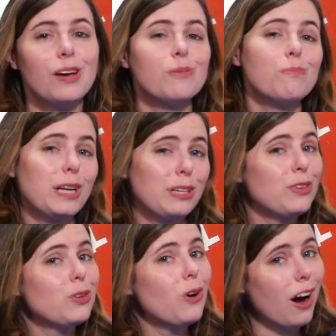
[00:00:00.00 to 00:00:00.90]
But if
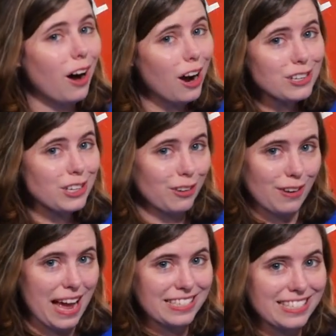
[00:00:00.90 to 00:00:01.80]
you are
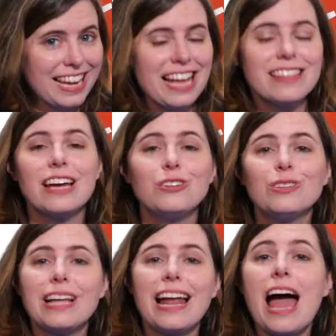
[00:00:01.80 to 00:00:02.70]
correct, then you
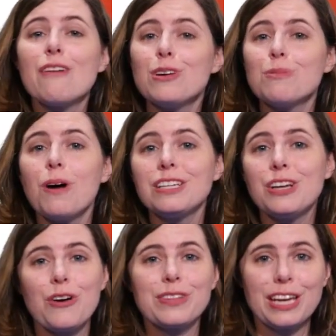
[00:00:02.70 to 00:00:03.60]
let everyone
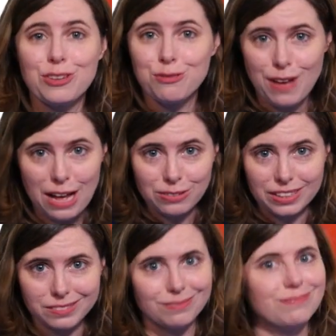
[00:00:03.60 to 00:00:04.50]
know that you found
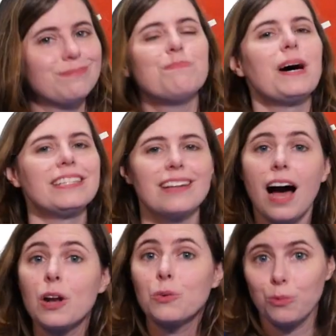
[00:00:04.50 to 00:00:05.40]
it, but
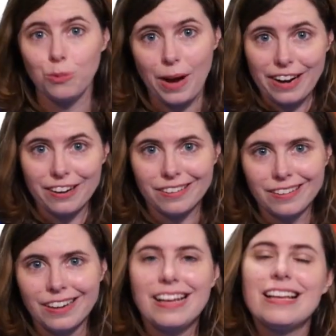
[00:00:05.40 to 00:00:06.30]
not where,
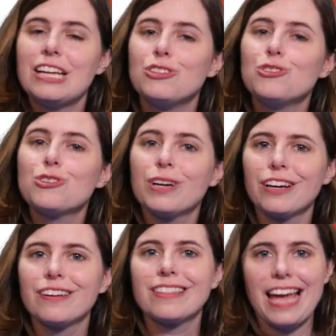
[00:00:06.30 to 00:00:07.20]
and you
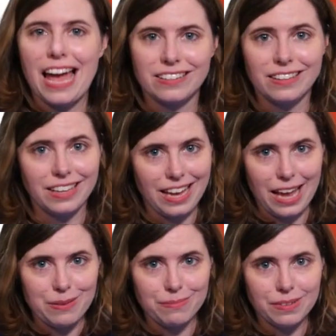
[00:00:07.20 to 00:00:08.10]
trigger the end of the
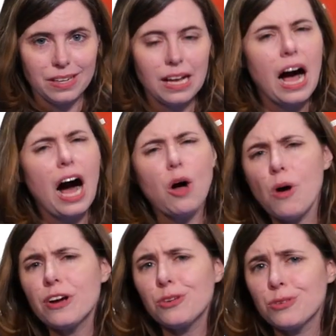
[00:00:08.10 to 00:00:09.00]
game. I'll
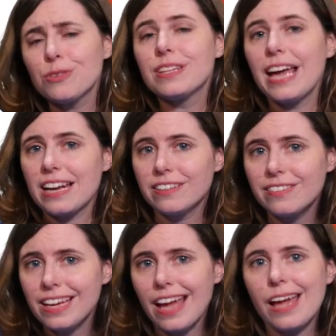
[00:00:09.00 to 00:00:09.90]
walk you through the end of
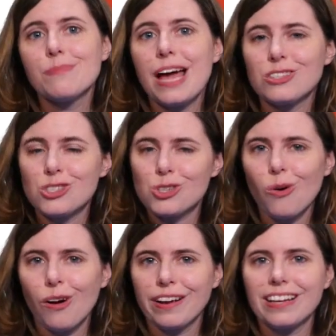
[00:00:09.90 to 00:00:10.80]
the game and
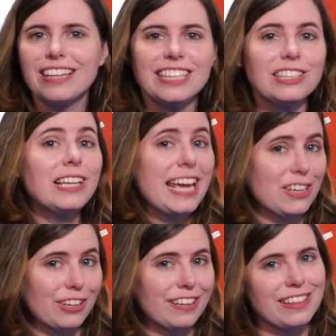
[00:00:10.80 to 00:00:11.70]
scoring a little
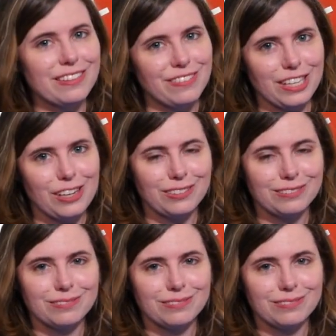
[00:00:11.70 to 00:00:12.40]
later in the video.